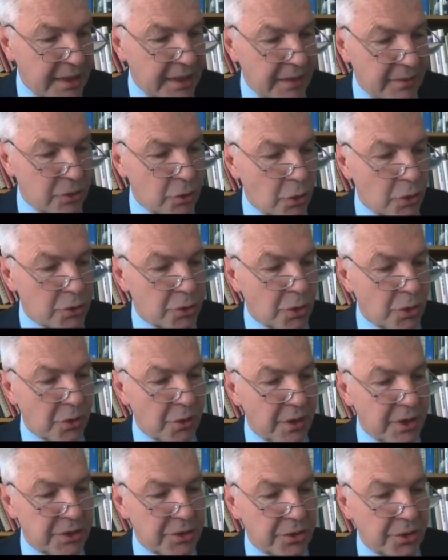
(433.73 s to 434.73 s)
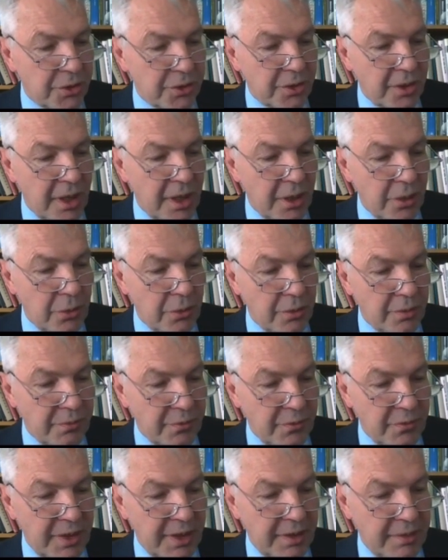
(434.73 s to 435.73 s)
There was also a question how
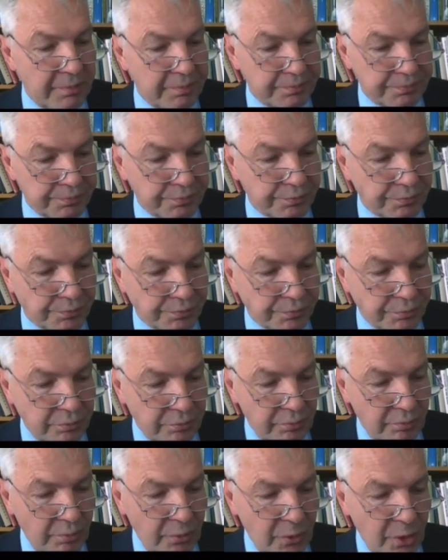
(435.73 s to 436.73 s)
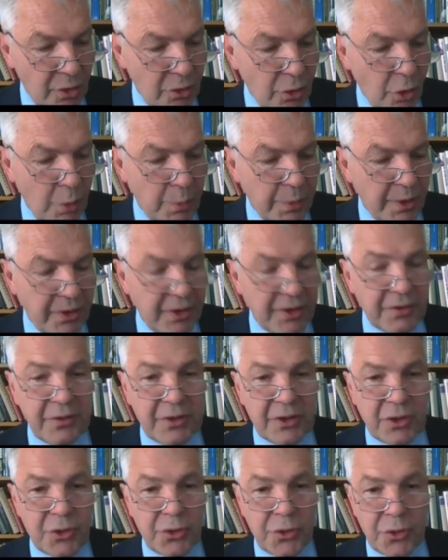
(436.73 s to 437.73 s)
we cooperate
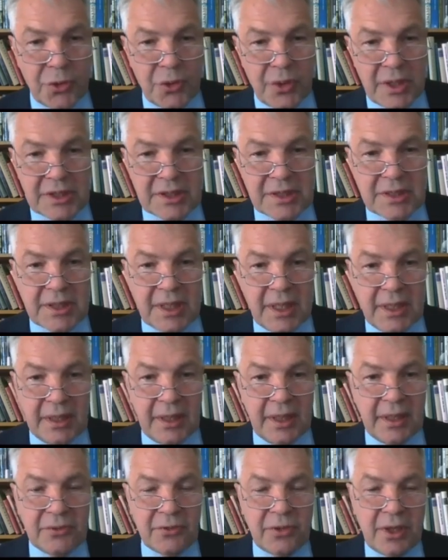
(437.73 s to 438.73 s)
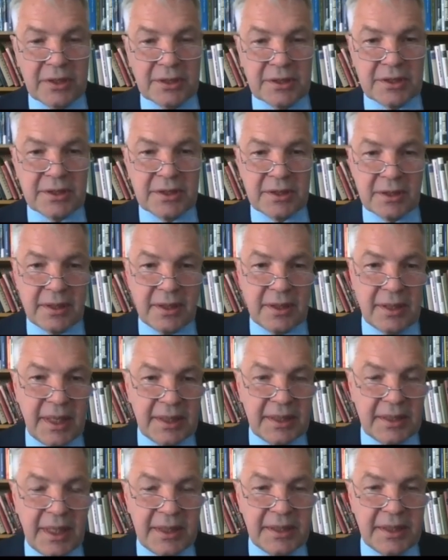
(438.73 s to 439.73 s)
with the US and
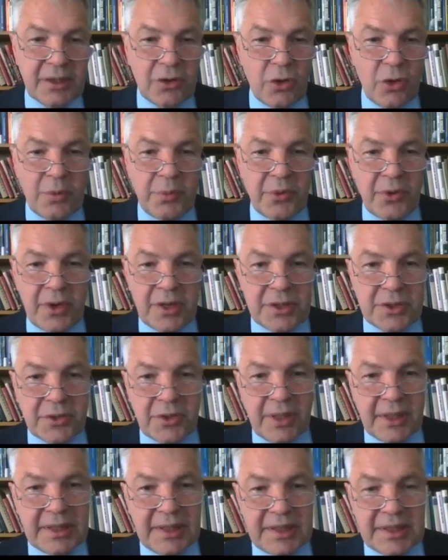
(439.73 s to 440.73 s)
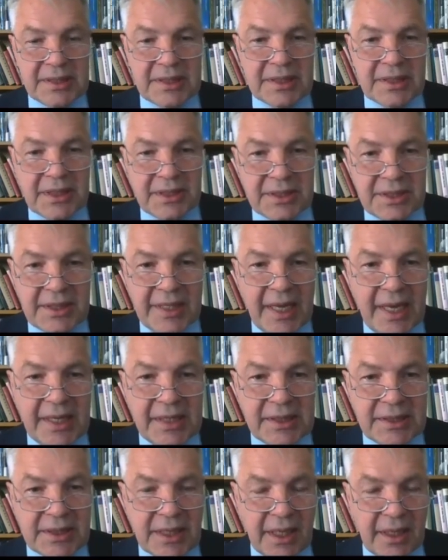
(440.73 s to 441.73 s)
transatlantic cooperation at this
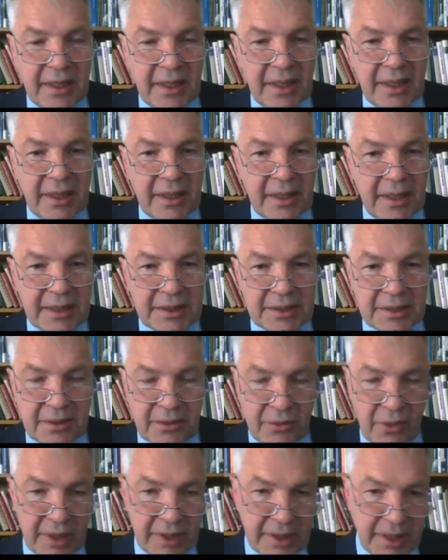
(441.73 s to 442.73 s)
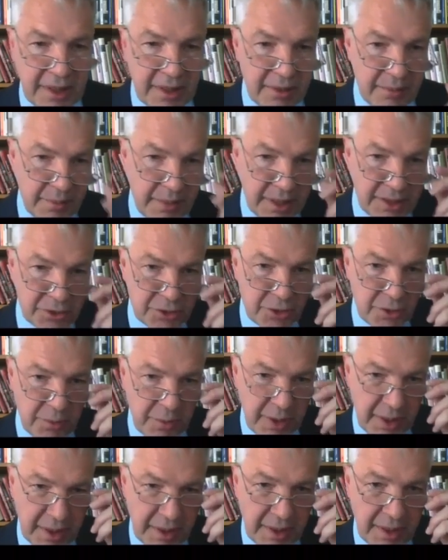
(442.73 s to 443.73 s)
stage, and as rightly mentioned
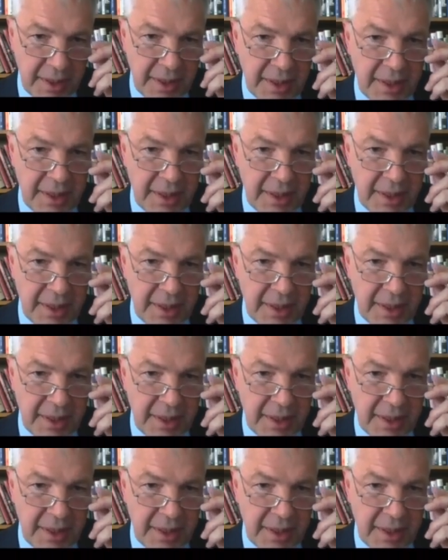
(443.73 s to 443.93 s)
by